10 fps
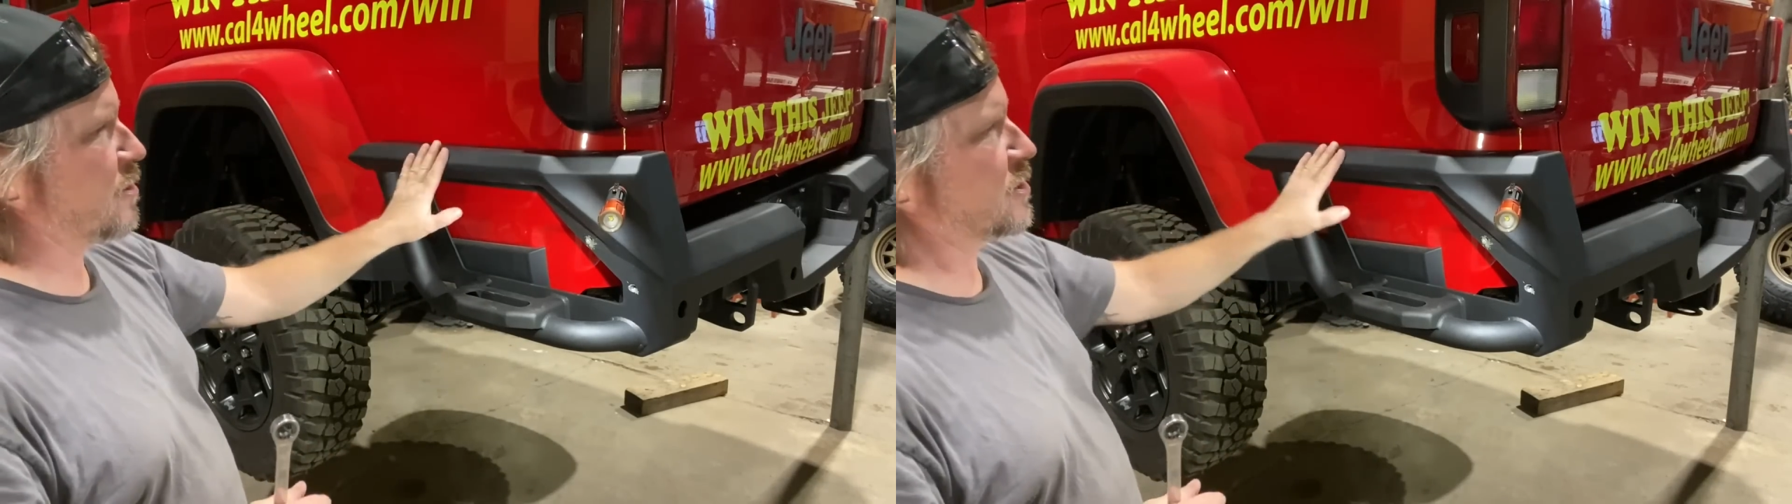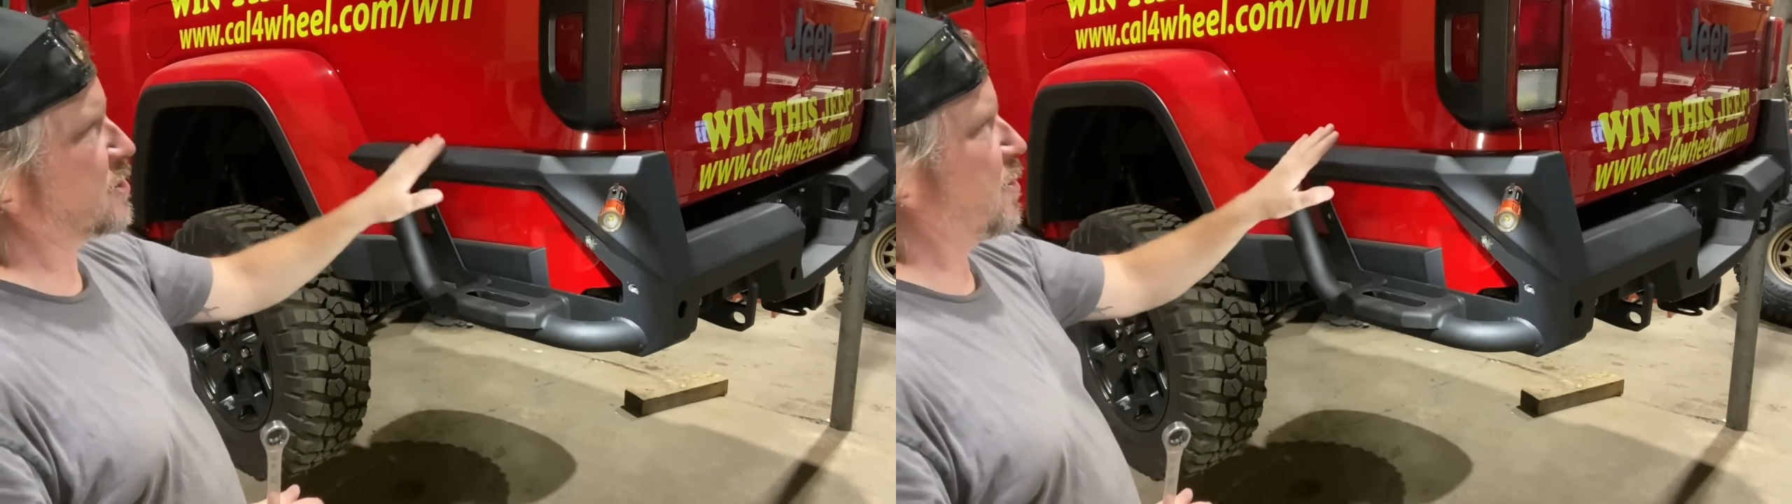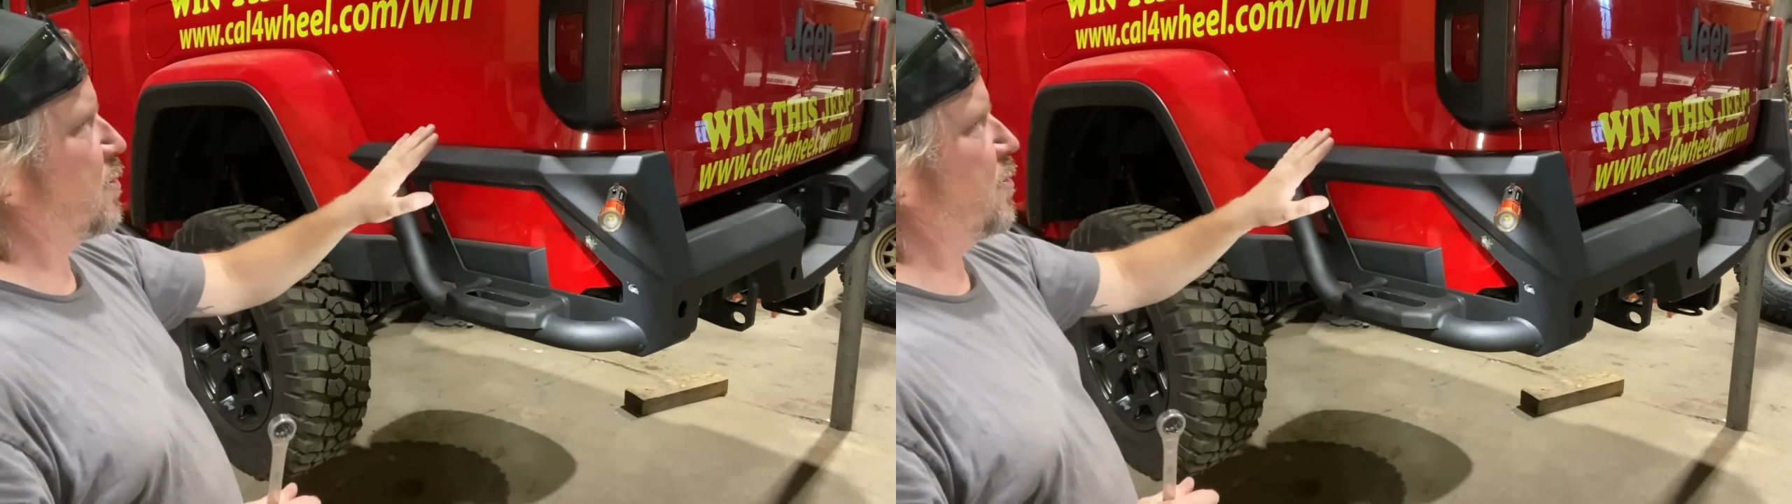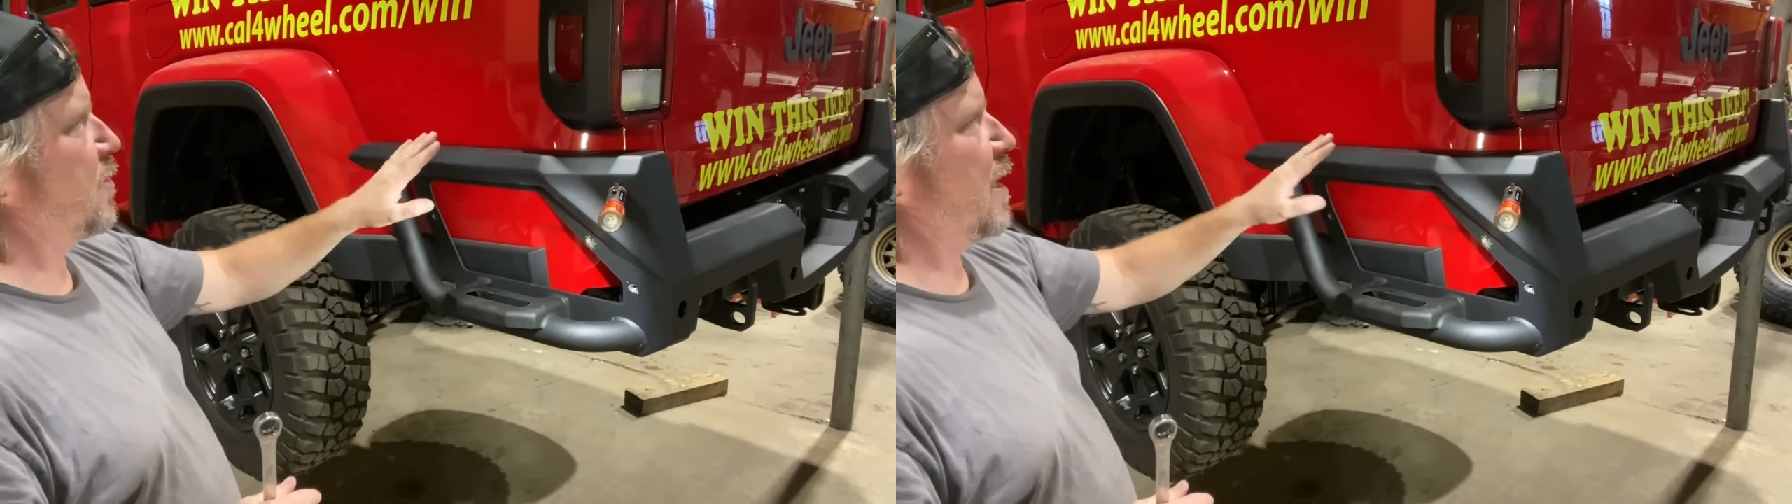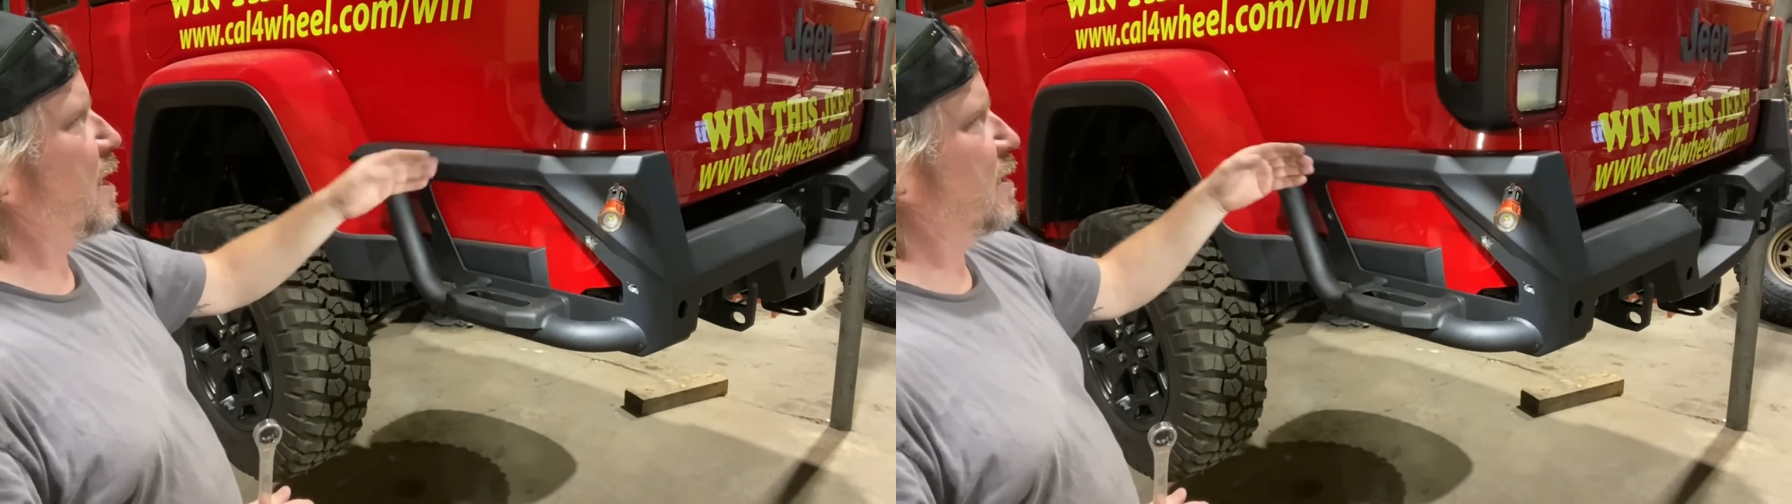so
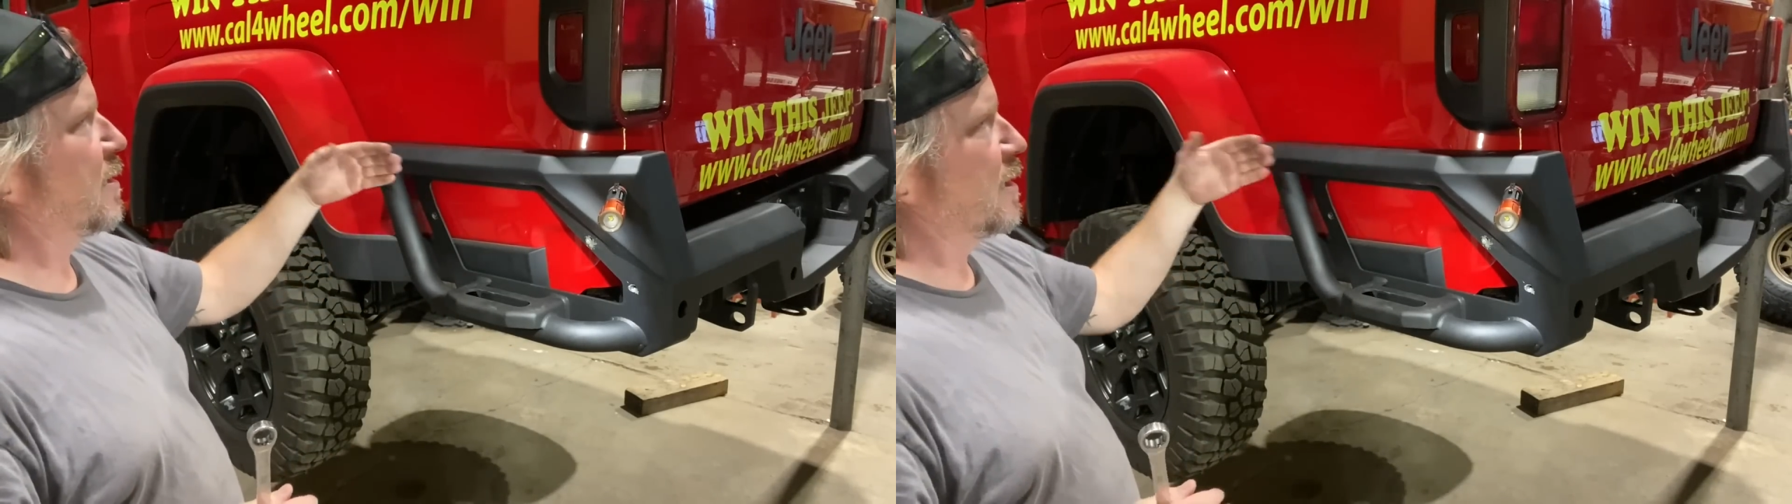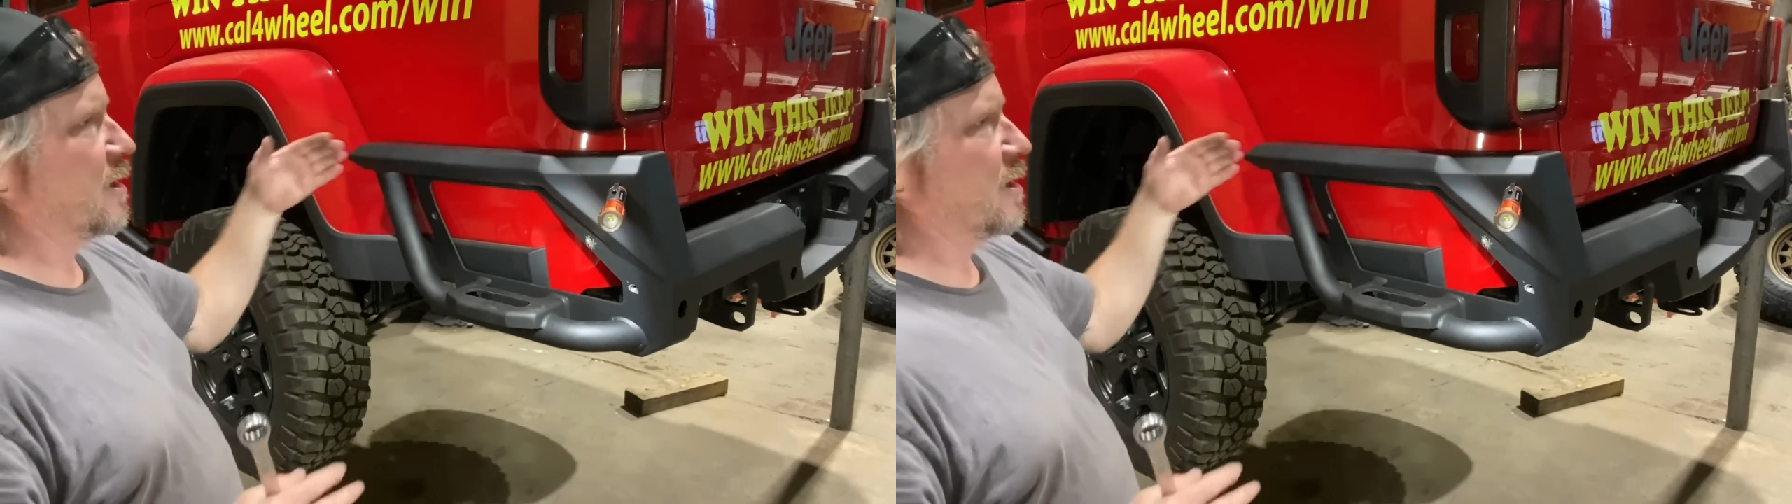that